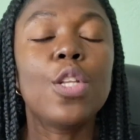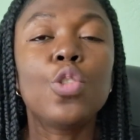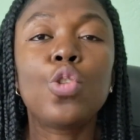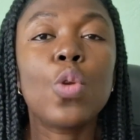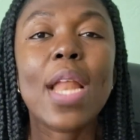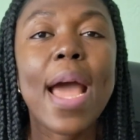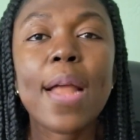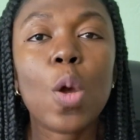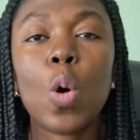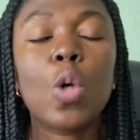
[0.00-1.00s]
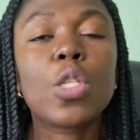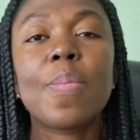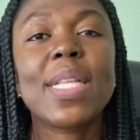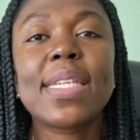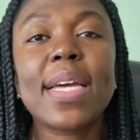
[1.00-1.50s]
do not
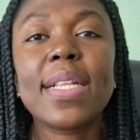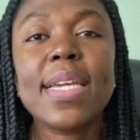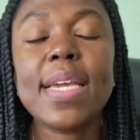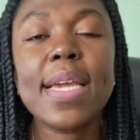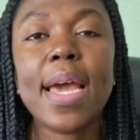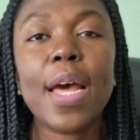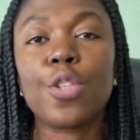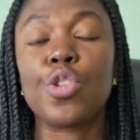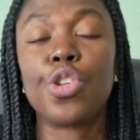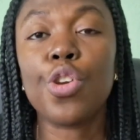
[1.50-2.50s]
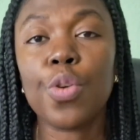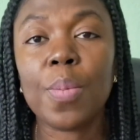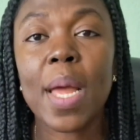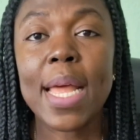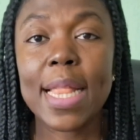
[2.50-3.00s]
automatically
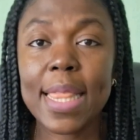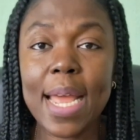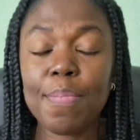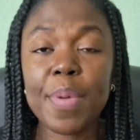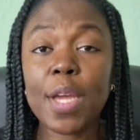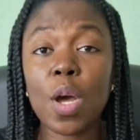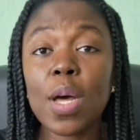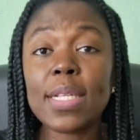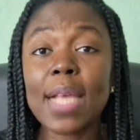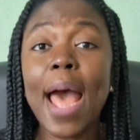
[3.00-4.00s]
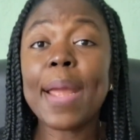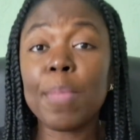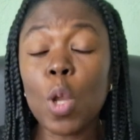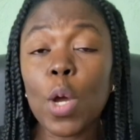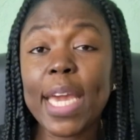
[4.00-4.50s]
assume that because I
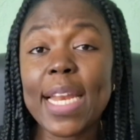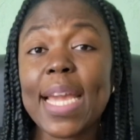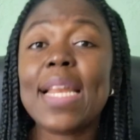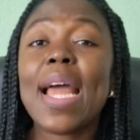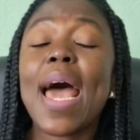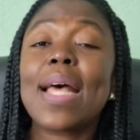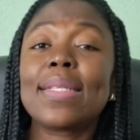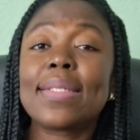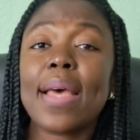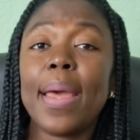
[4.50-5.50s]
am logging in as